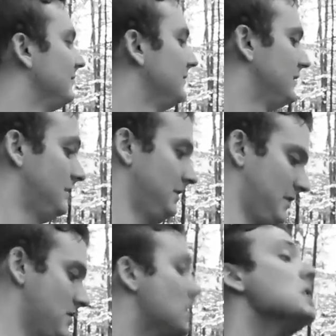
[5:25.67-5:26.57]
Making this
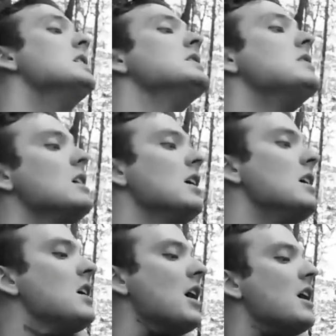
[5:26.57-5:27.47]
movie was a really
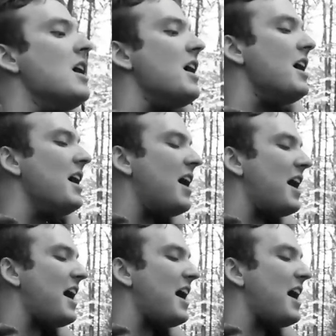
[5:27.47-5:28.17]
positive summer for